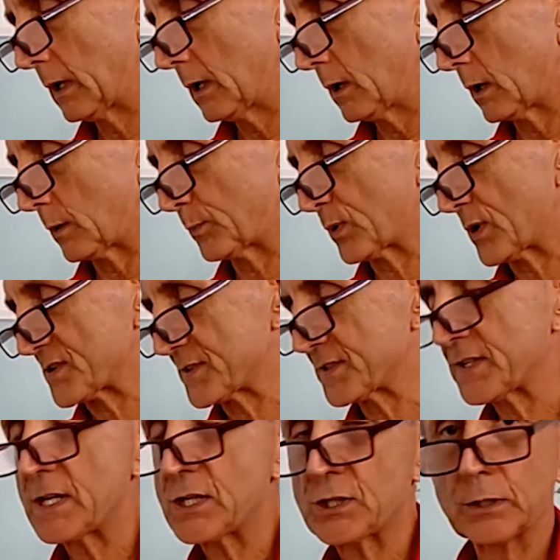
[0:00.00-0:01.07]
A
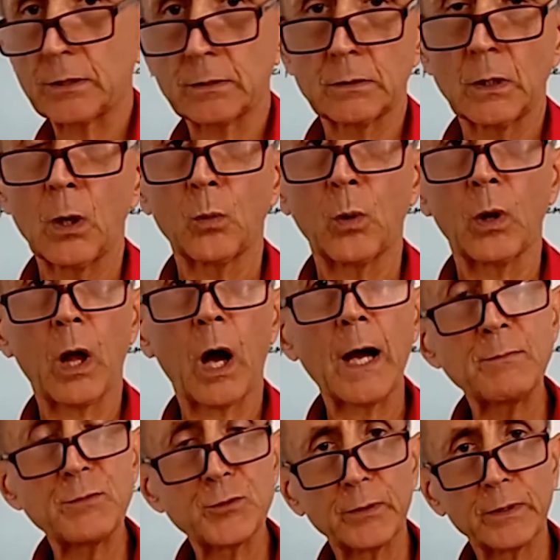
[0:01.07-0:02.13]
presentation. While I'm
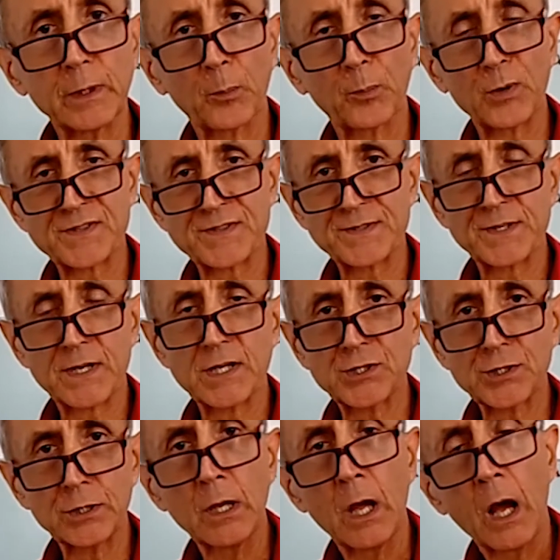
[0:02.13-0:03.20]
doing a presentation,